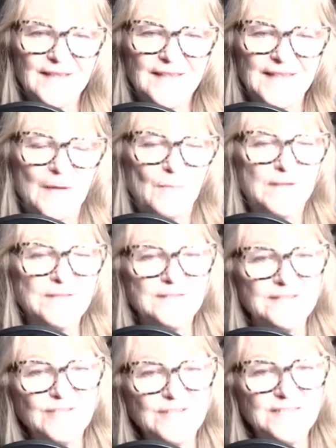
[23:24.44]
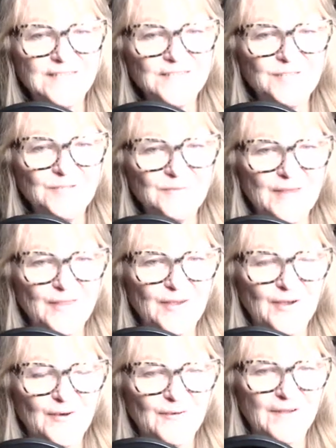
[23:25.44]
That wasn't just his doing,
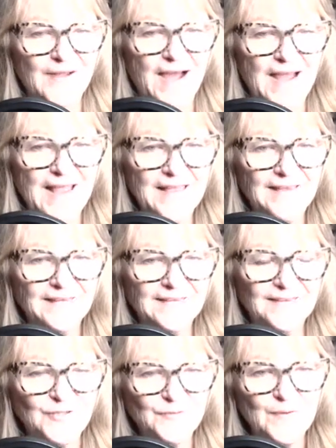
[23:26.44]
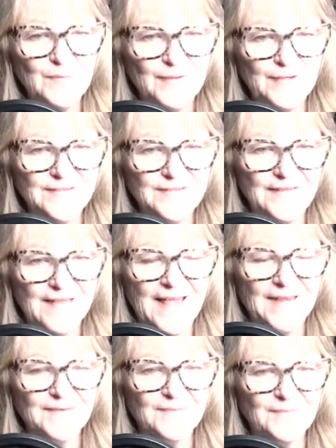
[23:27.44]
though. I contributed to
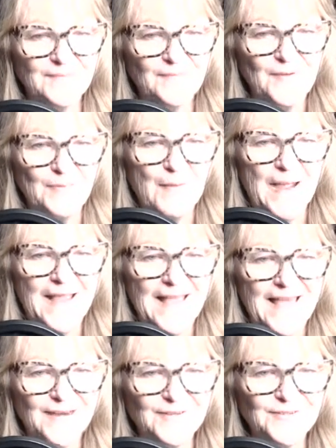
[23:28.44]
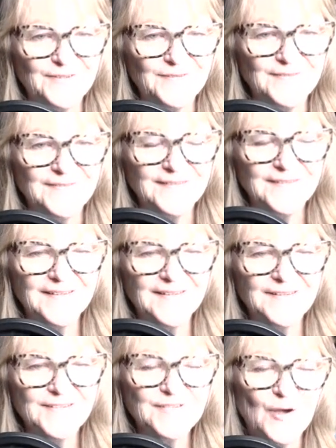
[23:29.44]
that with my attitude.
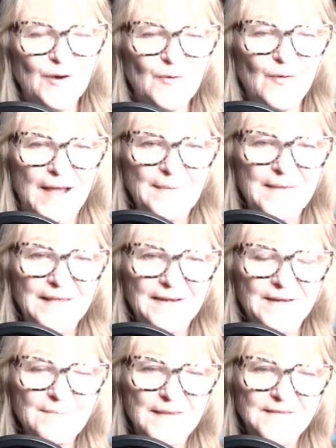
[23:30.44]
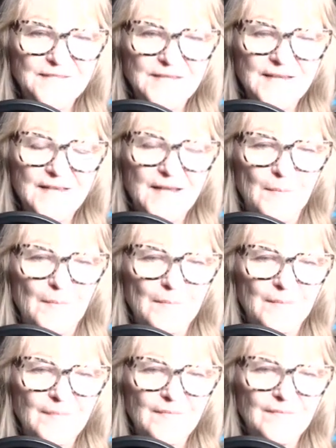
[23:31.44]
So I made an amends to him.
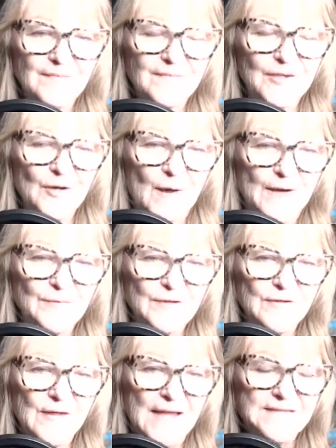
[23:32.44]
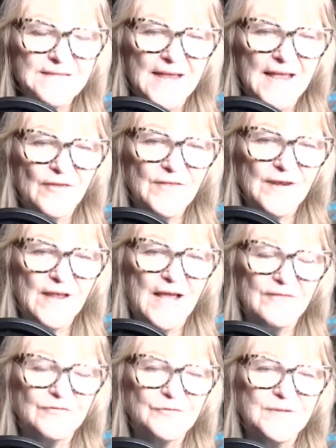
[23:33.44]
I realize now that
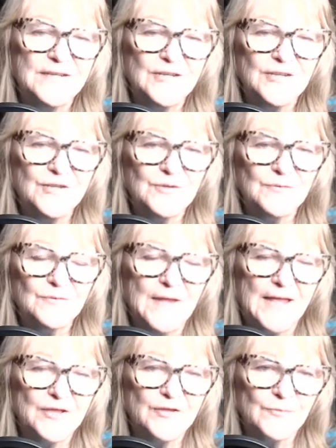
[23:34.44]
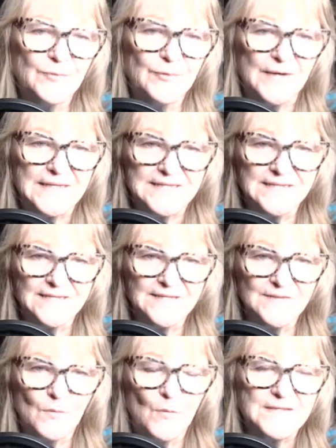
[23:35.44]
I've treated you like your presence
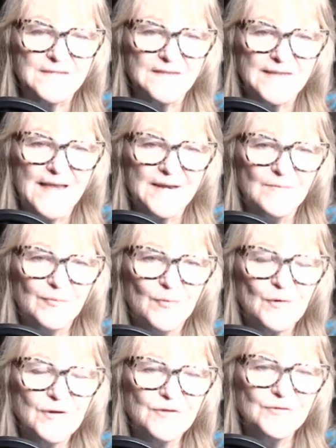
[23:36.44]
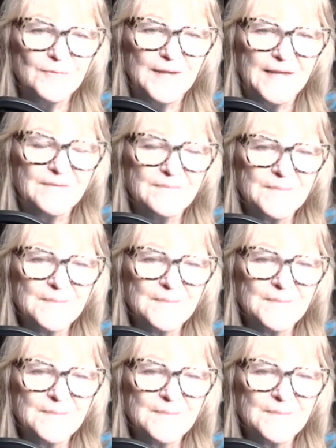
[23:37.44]
wasn't that important to me.